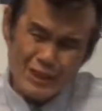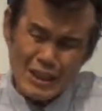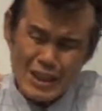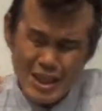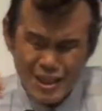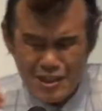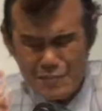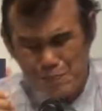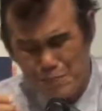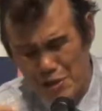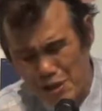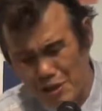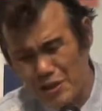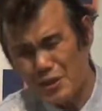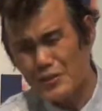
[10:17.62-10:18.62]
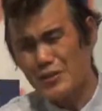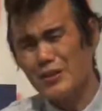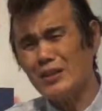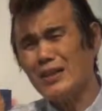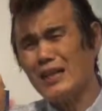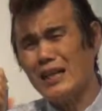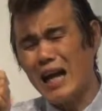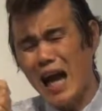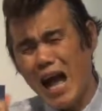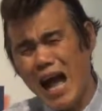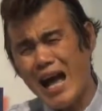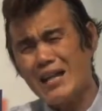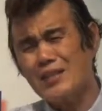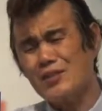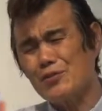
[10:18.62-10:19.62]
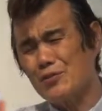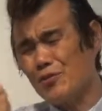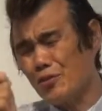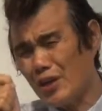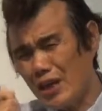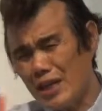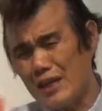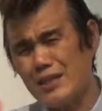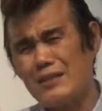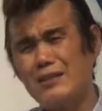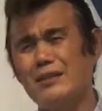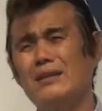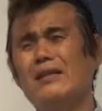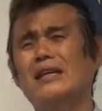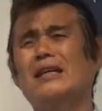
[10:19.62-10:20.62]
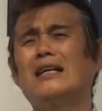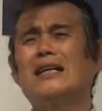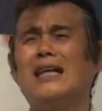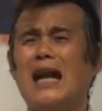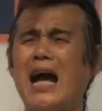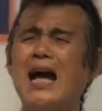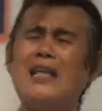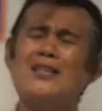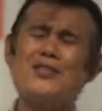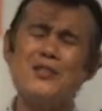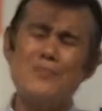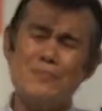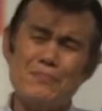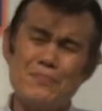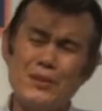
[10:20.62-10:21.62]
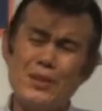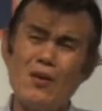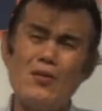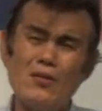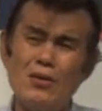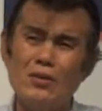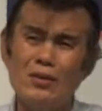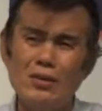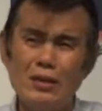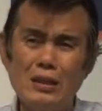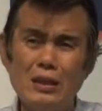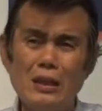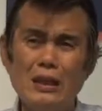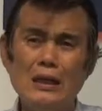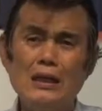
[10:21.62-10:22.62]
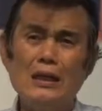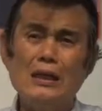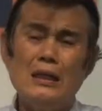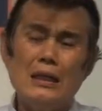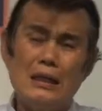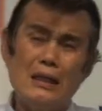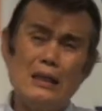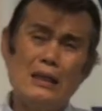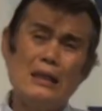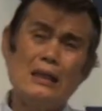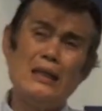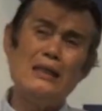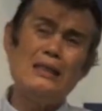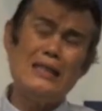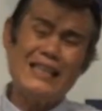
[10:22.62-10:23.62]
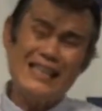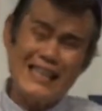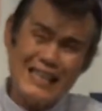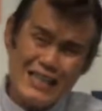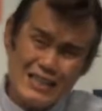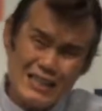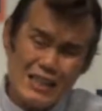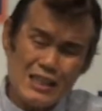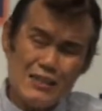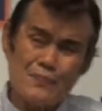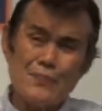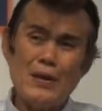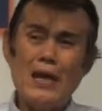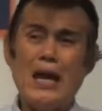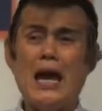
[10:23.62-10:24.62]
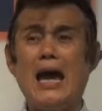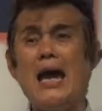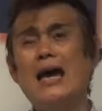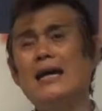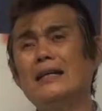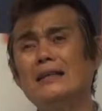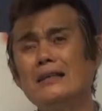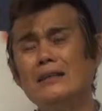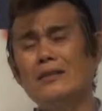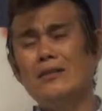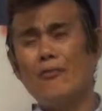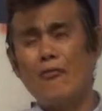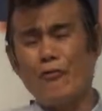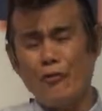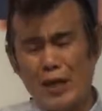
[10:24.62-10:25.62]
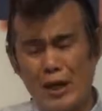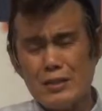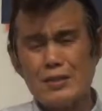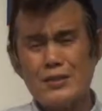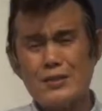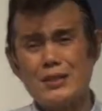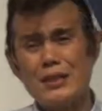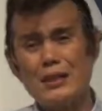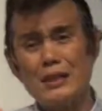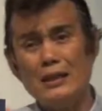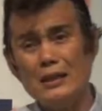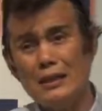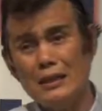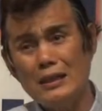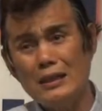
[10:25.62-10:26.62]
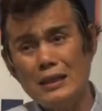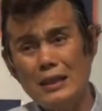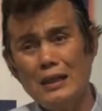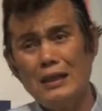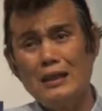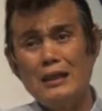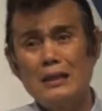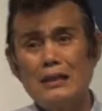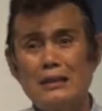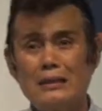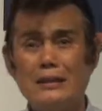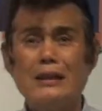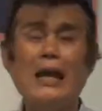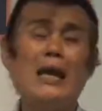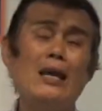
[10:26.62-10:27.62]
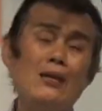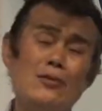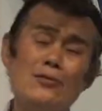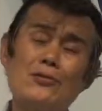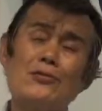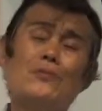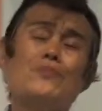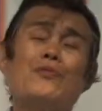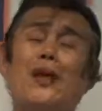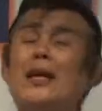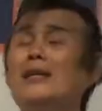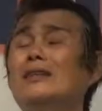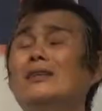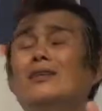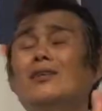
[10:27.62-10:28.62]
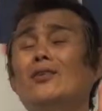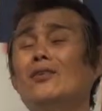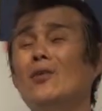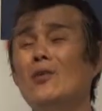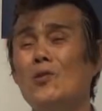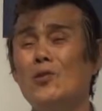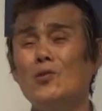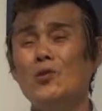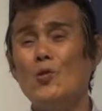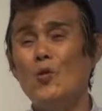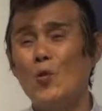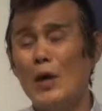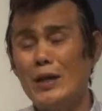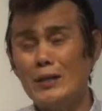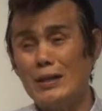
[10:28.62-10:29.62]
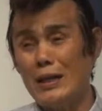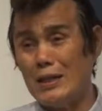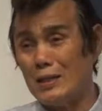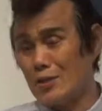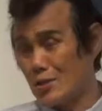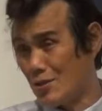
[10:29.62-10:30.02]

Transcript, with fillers: experienced God's grace, God's miracle in Egypt and the Red Sea, they used to pray the Lord when they